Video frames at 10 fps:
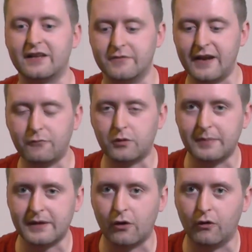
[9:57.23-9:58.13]
You never want
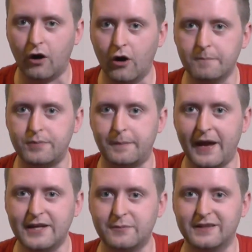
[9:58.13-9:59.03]
to be caught
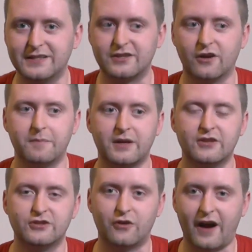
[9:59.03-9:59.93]
unprepared with this gun
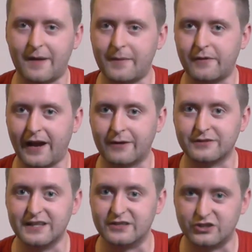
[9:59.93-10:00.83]
because your ammo
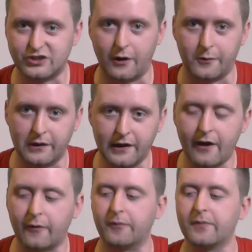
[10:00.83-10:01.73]
count is so
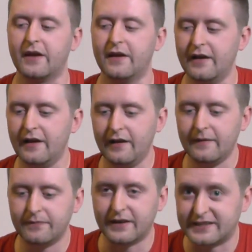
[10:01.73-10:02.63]
low.
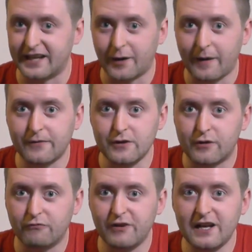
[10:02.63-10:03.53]
That said, however, you
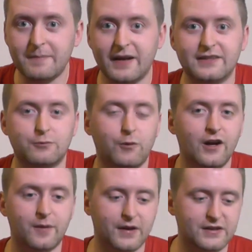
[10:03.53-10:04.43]
can make this
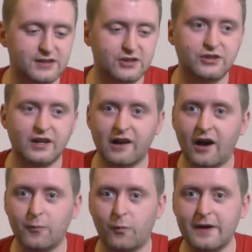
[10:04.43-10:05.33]
work because it's such a
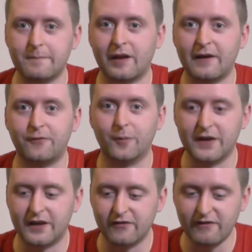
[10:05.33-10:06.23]
lightweight platform.
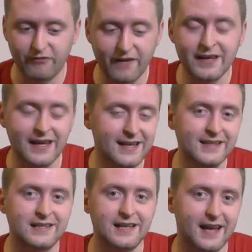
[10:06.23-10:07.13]
You can very
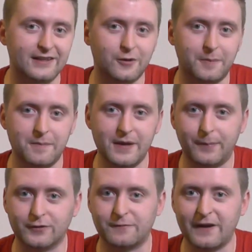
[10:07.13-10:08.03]
easily get up in
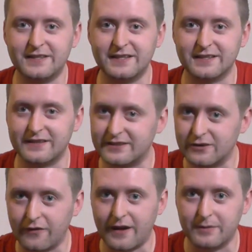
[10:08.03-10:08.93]
people's faces and there's
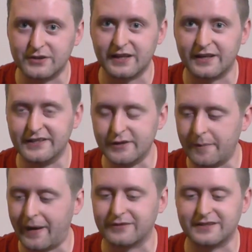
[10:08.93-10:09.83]
not that much they can do
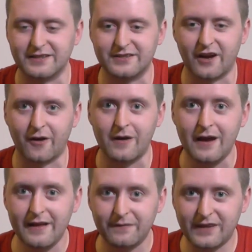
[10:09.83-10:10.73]
about it. So
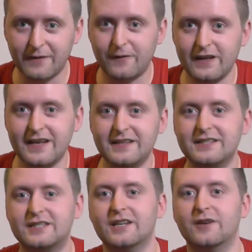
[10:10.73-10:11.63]
definitely
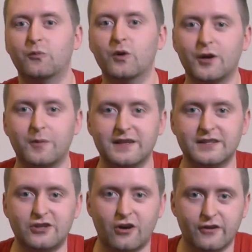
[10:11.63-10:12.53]
easy to work with
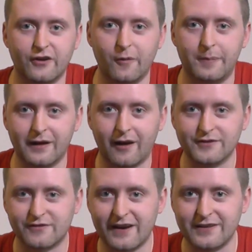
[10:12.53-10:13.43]
this shotgun up in
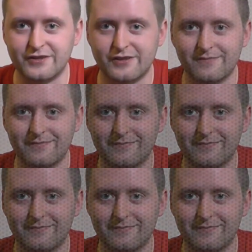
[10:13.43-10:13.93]
close range.